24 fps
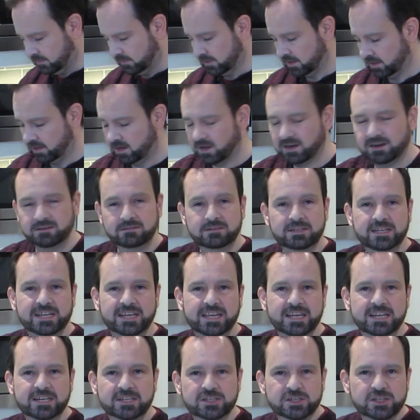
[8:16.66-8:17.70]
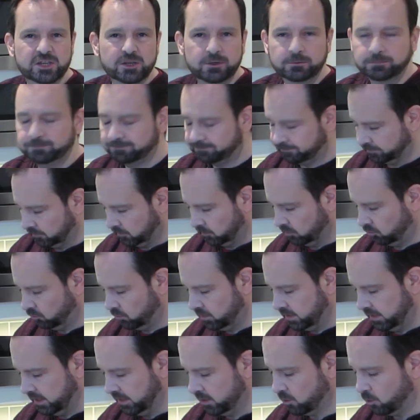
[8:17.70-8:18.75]
and kind of dig into.
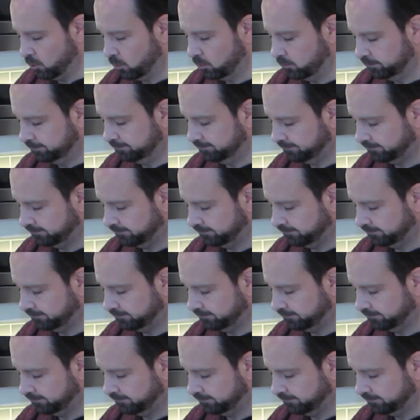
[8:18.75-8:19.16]
Really cool.